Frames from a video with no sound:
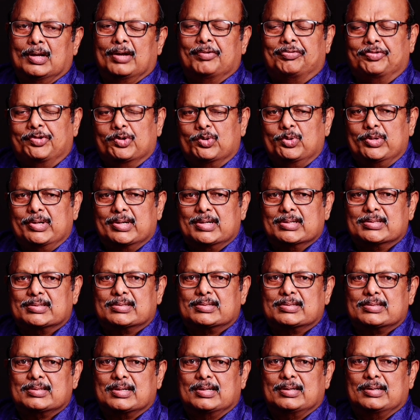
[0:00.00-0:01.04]
A few
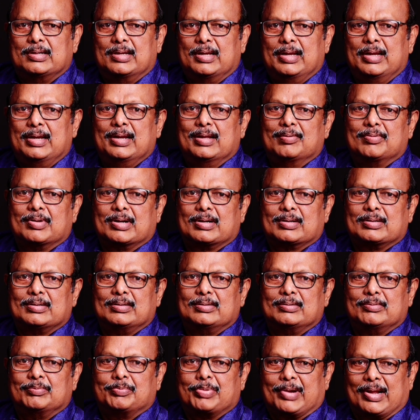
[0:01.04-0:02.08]
years in our
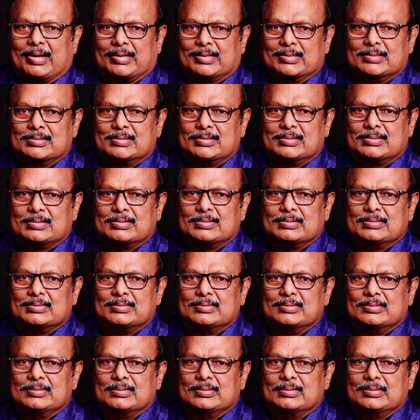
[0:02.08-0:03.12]
practice
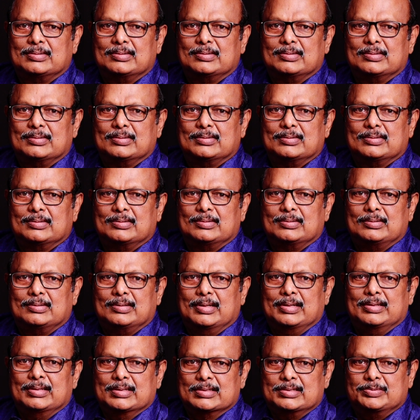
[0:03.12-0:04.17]

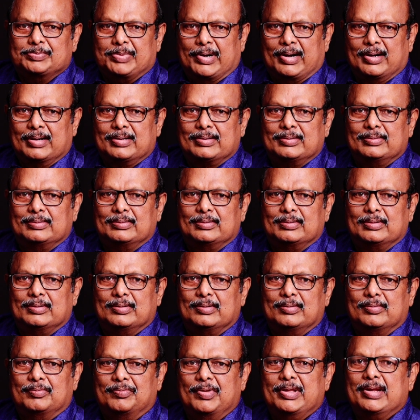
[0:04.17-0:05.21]
in this part,
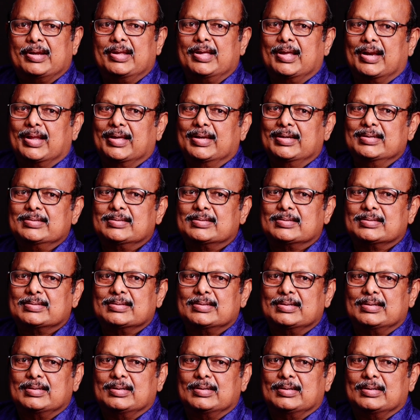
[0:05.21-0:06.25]
we realize
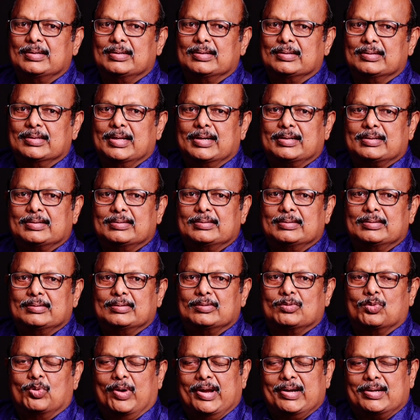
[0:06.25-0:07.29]
that
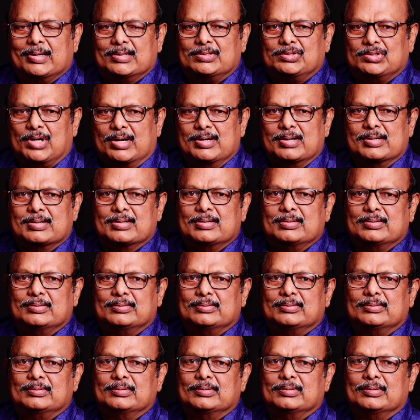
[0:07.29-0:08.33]
quite a chunk
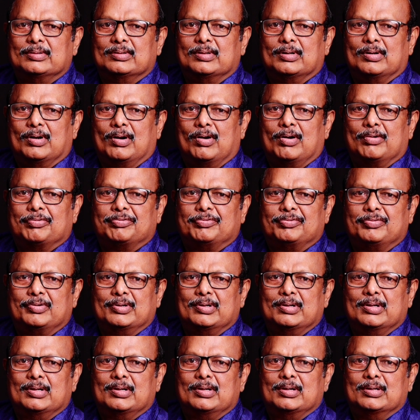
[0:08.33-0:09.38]
of
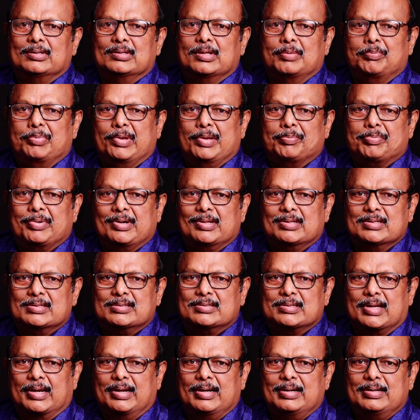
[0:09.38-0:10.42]
the people
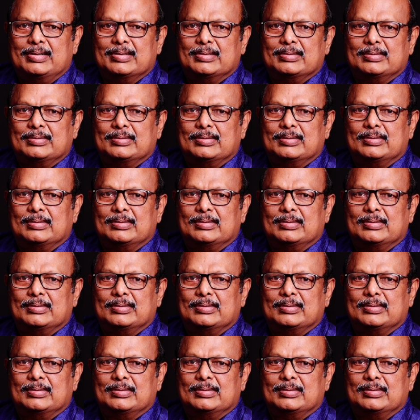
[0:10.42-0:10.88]
this side